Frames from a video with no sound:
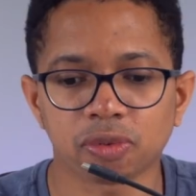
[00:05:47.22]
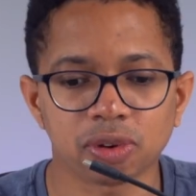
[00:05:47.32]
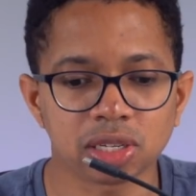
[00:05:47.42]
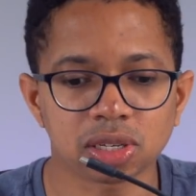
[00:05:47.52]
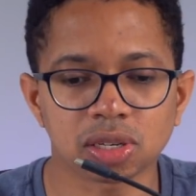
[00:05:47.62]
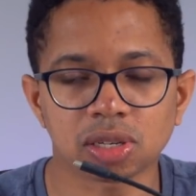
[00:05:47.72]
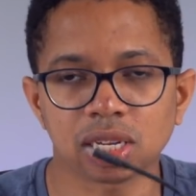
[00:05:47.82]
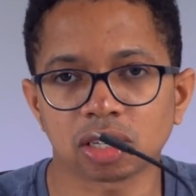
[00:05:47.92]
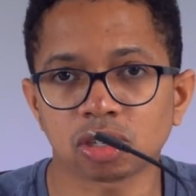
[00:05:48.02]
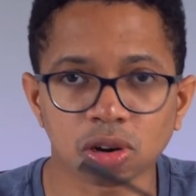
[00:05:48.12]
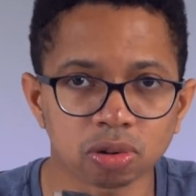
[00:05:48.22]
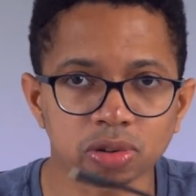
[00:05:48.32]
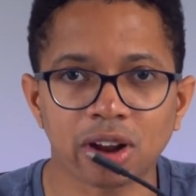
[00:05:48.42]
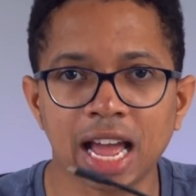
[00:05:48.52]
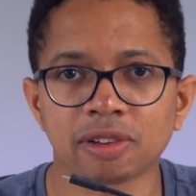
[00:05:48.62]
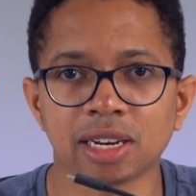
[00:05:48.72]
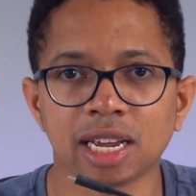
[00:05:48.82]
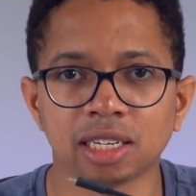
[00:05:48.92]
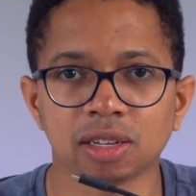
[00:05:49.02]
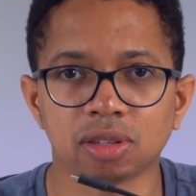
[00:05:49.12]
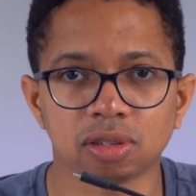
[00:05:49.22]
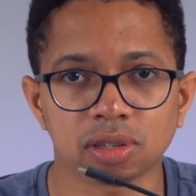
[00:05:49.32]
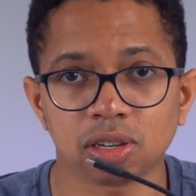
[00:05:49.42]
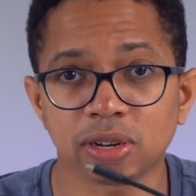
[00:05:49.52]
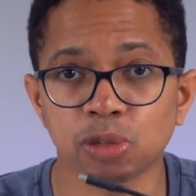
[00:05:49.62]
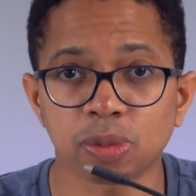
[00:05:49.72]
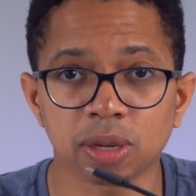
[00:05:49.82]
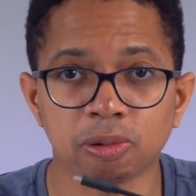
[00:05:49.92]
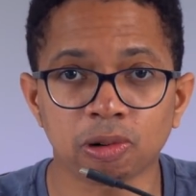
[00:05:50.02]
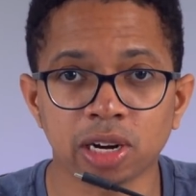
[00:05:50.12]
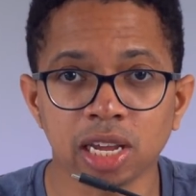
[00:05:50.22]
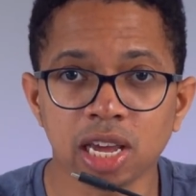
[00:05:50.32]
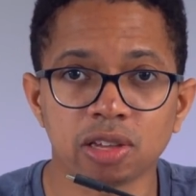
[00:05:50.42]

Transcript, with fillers: for instance, an external drive connected to the USB port,